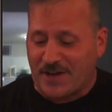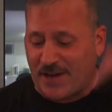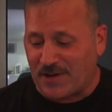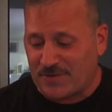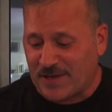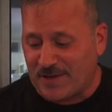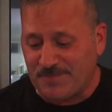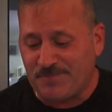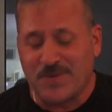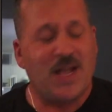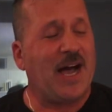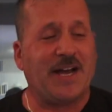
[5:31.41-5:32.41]
I nailed it.
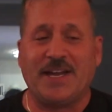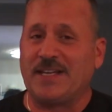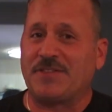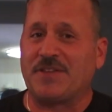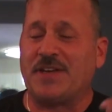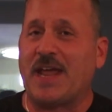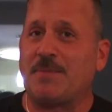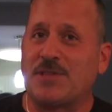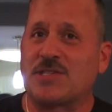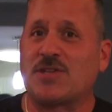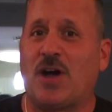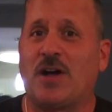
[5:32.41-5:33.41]
I didn't get the name of
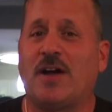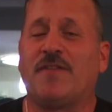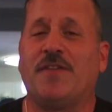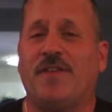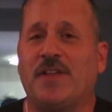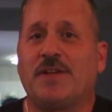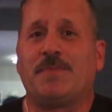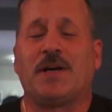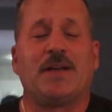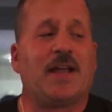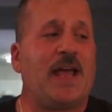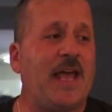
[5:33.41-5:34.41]
the song of the villain,
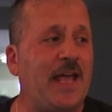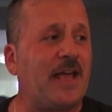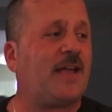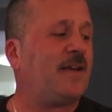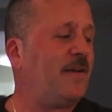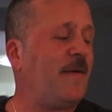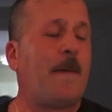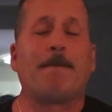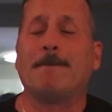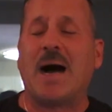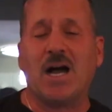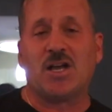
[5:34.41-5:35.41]
but hey,
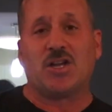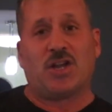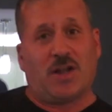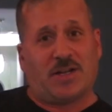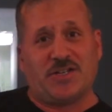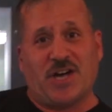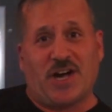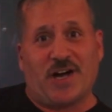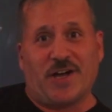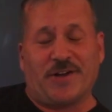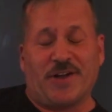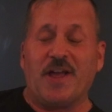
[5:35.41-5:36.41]

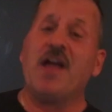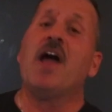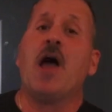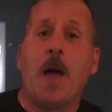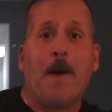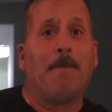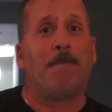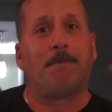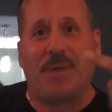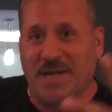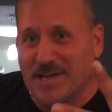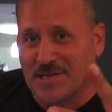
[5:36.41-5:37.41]

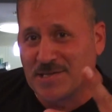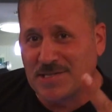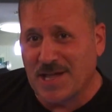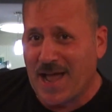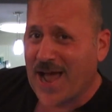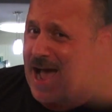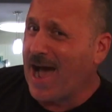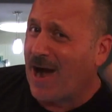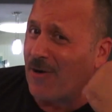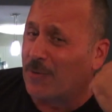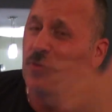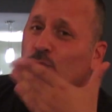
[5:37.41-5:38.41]
done. Peace
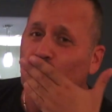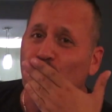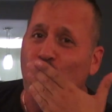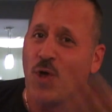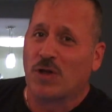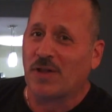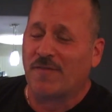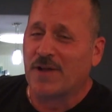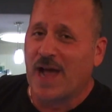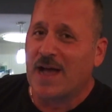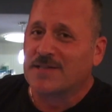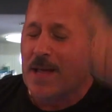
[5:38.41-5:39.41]
out. Love
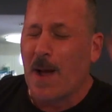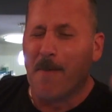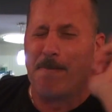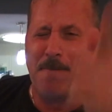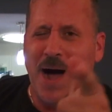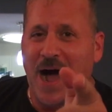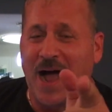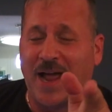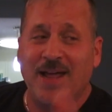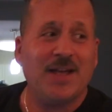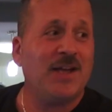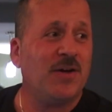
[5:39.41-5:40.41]
you guys.
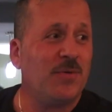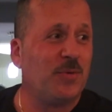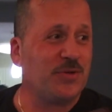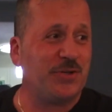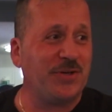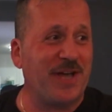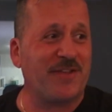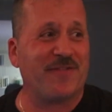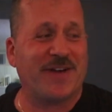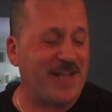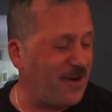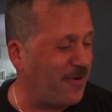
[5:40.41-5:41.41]
Bye. We'll do another
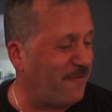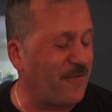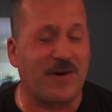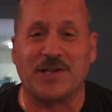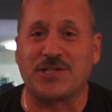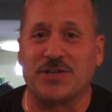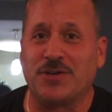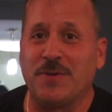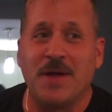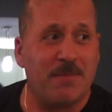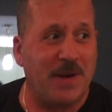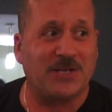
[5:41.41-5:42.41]
video very
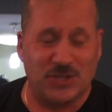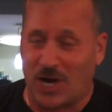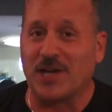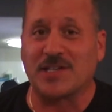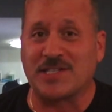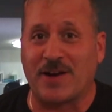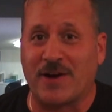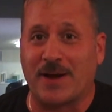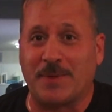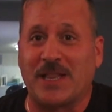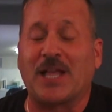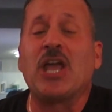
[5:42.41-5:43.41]
soon. My dog is staring
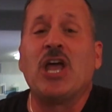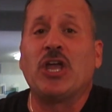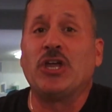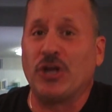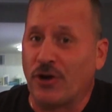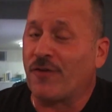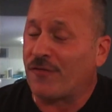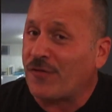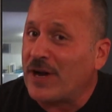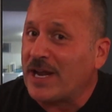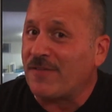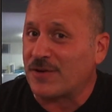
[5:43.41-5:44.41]
at me like, you're a
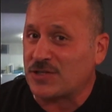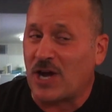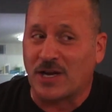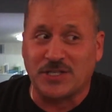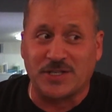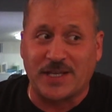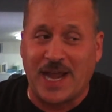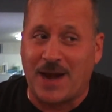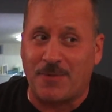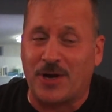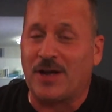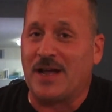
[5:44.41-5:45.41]
freak for talking to the
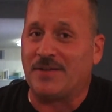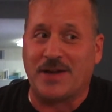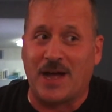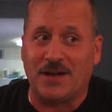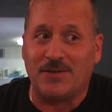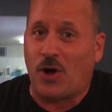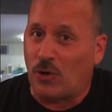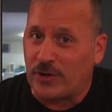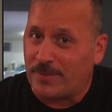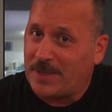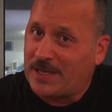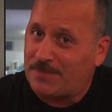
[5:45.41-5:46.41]
camera and not
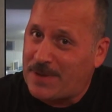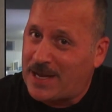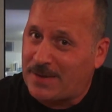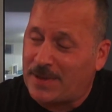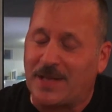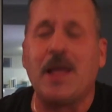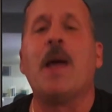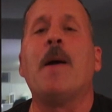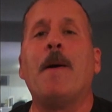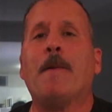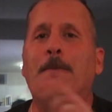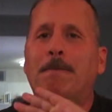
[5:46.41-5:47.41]
holding me and petting
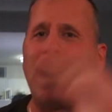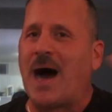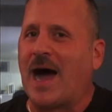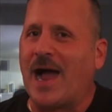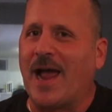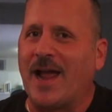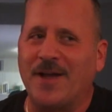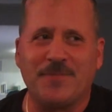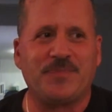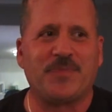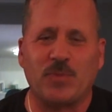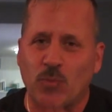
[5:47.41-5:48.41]
me. Bye.
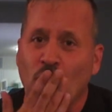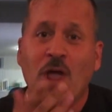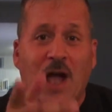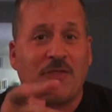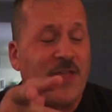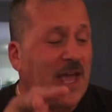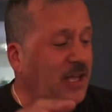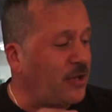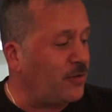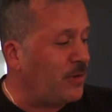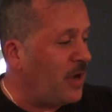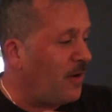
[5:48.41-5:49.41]
And thank
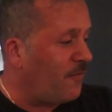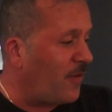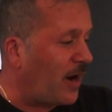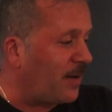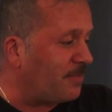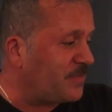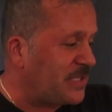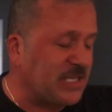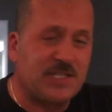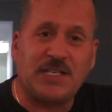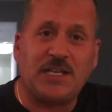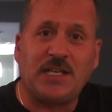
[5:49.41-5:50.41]
you,
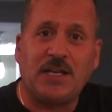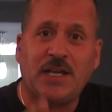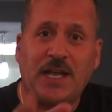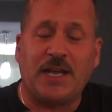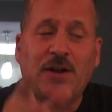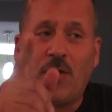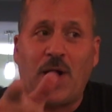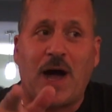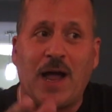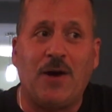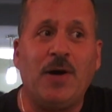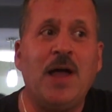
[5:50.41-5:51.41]
Disney in
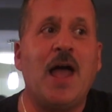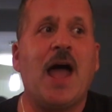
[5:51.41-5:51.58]
Ohio.